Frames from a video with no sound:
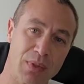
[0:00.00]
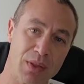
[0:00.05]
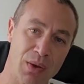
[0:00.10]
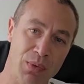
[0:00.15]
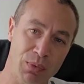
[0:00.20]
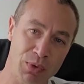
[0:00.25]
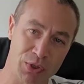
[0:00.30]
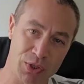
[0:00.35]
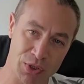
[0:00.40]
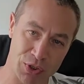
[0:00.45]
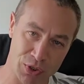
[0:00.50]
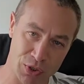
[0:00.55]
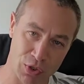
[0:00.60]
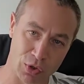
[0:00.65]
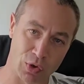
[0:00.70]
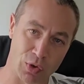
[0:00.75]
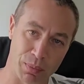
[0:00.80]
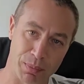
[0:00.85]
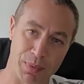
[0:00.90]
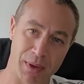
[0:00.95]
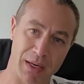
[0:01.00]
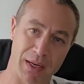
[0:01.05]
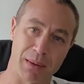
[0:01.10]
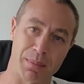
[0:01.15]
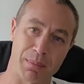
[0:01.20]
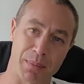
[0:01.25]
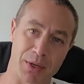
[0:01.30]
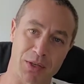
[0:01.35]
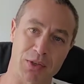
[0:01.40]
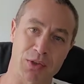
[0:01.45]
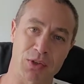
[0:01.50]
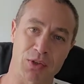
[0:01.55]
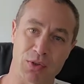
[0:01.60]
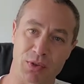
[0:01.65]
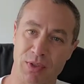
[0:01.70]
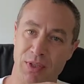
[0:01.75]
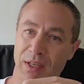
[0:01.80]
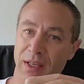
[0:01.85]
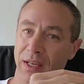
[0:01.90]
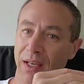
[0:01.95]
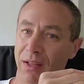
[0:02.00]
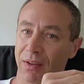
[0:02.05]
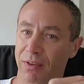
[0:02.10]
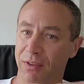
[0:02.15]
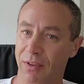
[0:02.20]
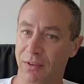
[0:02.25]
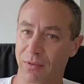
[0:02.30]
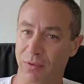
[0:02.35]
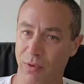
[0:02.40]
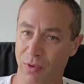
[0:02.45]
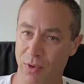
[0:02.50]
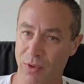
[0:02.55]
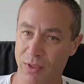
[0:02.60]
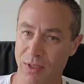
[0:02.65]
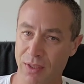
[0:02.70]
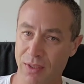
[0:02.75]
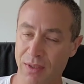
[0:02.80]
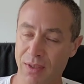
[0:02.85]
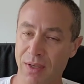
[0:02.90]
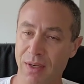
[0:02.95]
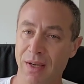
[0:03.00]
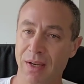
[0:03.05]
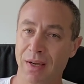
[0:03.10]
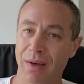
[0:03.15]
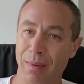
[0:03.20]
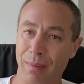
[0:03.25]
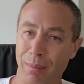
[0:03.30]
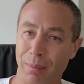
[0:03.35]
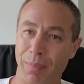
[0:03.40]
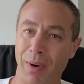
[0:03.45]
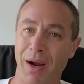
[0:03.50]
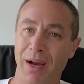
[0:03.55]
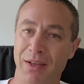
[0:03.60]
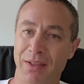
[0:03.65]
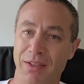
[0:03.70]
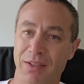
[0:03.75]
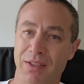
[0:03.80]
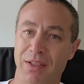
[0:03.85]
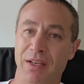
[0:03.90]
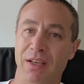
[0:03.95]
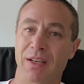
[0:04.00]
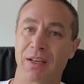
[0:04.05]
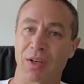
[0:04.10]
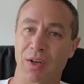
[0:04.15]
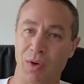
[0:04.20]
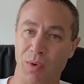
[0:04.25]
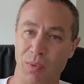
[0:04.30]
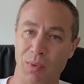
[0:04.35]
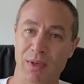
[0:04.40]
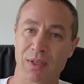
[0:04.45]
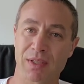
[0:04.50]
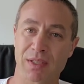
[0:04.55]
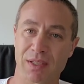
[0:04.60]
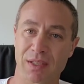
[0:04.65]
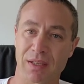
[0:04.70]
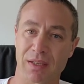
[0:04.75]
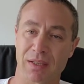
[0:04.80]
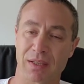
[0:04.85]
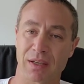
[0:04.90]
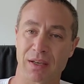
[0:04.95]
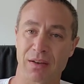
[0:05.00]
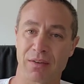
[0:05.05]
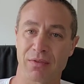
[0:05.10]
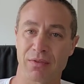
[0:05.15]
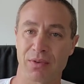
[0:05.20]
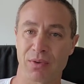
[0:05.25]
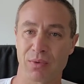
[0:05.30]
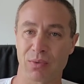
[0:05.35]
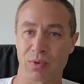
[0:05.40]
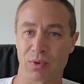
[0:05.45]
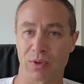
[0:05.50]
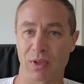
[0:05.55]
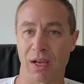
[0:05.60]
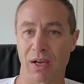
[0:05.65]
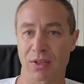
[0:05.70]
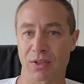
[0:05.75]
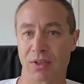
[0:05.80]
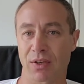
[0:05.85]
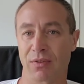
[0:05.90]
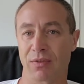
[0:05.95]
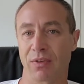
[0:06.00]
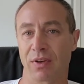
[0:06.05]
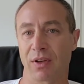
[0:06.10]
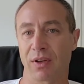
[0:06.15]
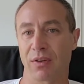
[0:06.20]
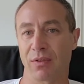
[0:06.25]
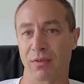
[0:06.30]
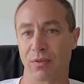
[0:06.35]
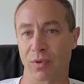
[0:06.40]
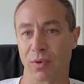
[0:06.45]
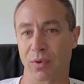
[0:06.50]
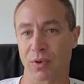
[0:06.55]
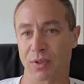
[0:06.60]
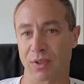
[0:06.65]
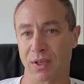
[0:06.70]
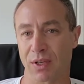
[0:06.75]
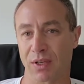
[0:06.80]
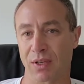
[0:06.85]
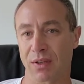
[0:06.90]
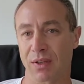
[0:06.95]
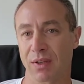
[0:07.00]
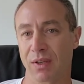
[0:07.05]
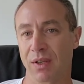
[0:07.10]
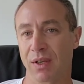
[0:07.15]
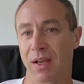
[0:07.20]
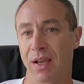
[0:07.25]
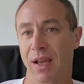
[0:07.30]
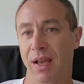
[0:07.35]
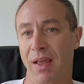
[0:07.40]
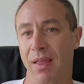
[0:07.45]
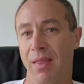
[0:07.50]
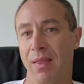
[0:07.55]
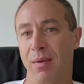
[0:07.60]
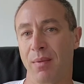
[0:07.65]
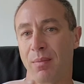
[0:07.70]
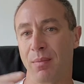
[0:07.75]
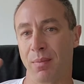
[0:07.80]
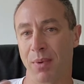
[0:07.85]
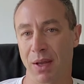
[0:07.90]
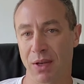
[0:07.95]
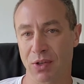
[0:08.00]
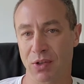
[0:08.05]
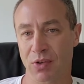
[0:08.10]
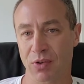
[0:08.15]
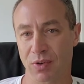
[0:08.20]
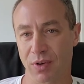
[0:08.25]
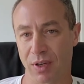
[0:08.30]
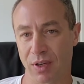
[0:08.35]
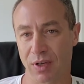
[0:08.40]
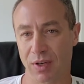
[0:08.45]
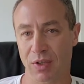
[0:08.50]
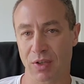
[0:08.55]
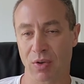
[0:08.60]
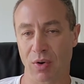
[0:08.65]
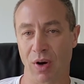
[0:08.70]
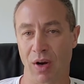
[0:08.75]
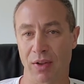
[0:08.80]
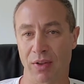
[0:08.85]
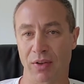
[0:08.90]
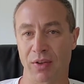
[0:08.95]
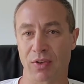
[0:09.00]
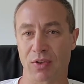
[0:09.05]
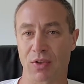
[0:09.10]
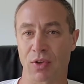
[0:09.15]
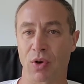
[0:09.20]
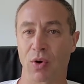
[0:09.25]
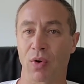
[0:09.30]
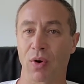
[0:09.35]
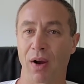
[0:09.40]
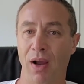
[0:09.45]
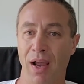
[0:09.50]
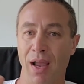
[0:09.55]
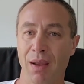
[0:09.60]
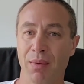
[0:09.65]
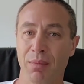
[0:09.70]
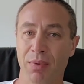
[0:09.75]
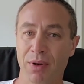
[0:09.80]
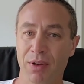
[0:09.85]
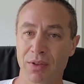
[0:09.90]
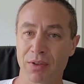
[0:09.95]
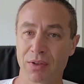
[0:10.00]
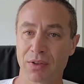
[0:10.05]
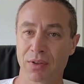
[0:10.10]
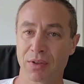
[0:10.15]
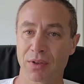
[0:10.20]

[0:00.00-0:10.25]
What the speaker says: which is non-backup battery to 10 kilowatt inverter, but in Queensland, if you would like to have inverter and a battery, you either need to go hybrid,